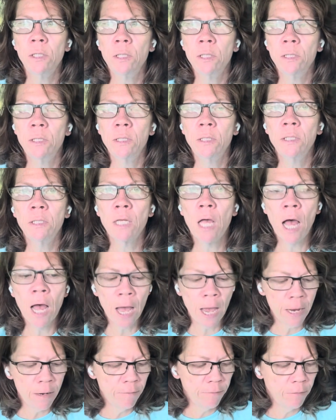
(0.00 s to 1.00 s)
the
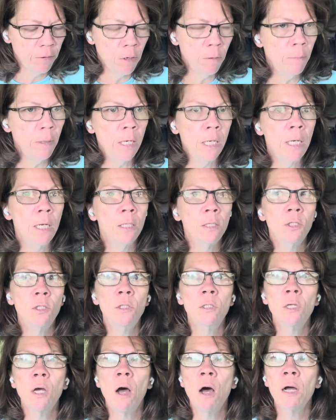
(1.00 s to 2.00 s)
side for a minute
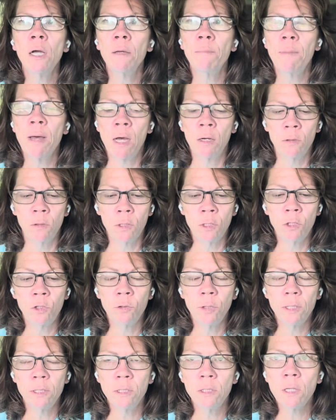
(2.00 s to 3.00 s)
and talk about the
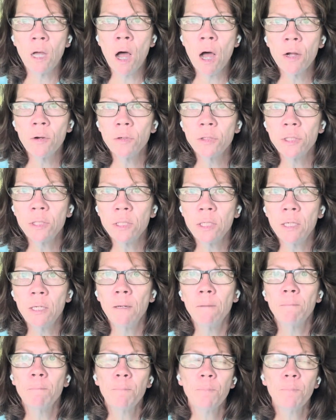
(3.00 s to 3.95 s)
trustocracy.